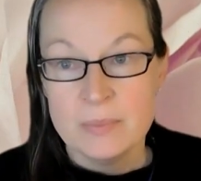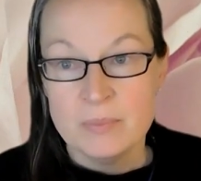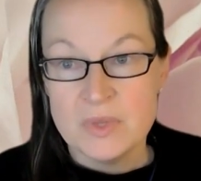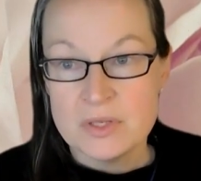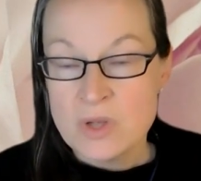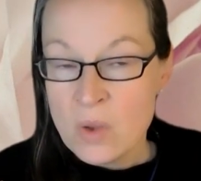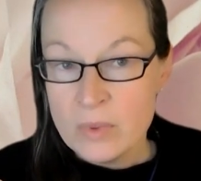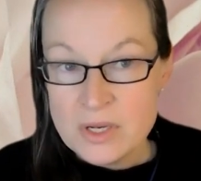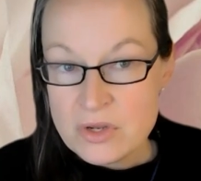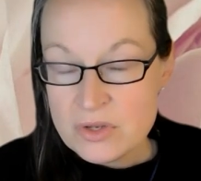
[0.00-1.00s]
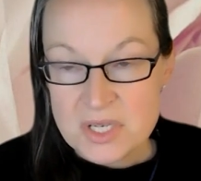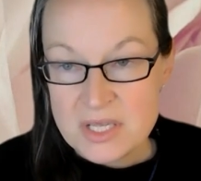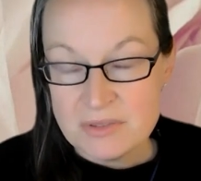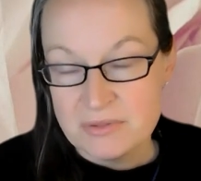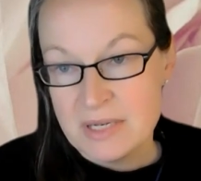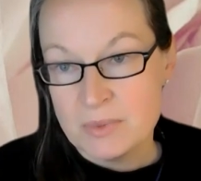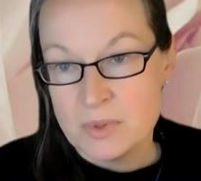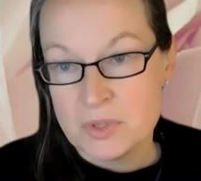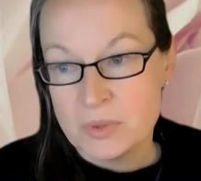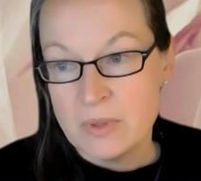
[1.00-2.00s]
There's no one using their free will
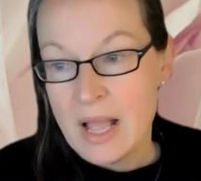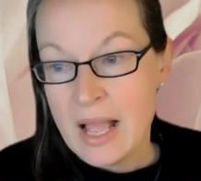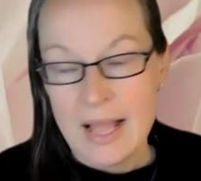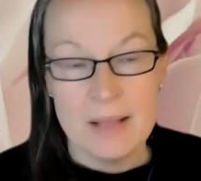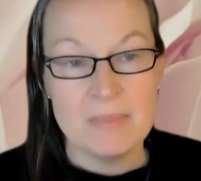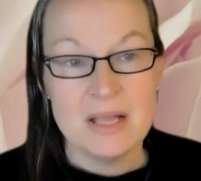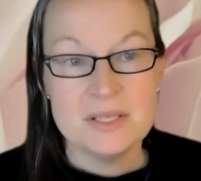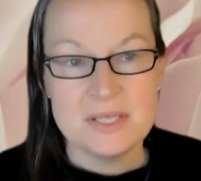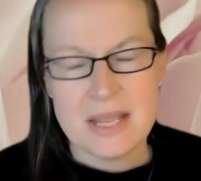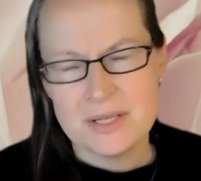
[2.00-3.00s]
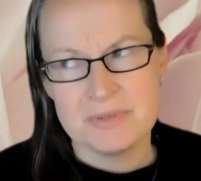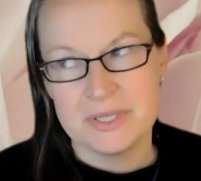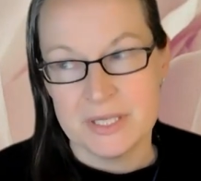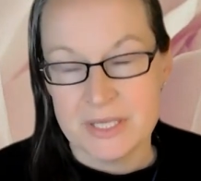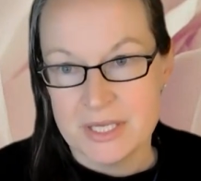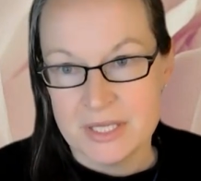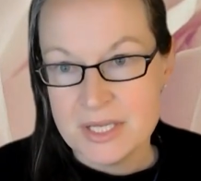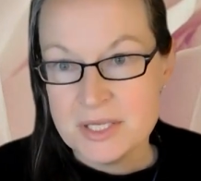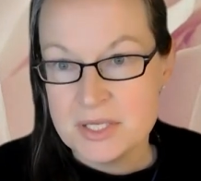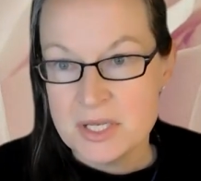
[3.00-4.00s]
to harm us. That's
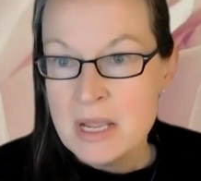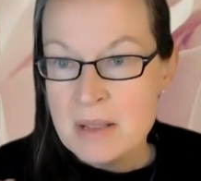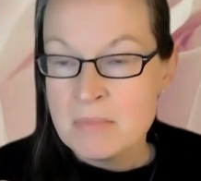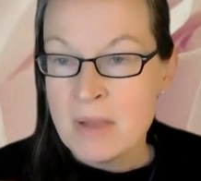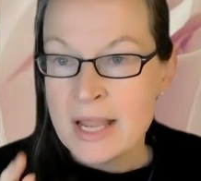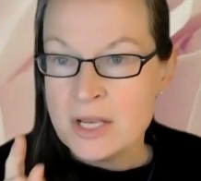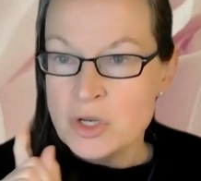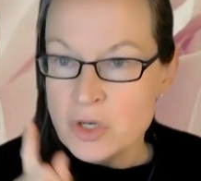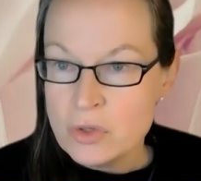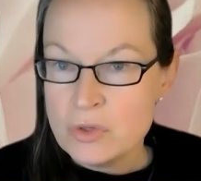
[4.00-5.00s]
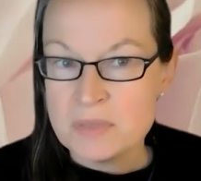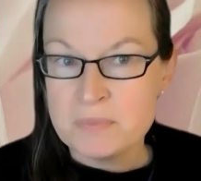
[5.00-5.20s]
ridiculous. My news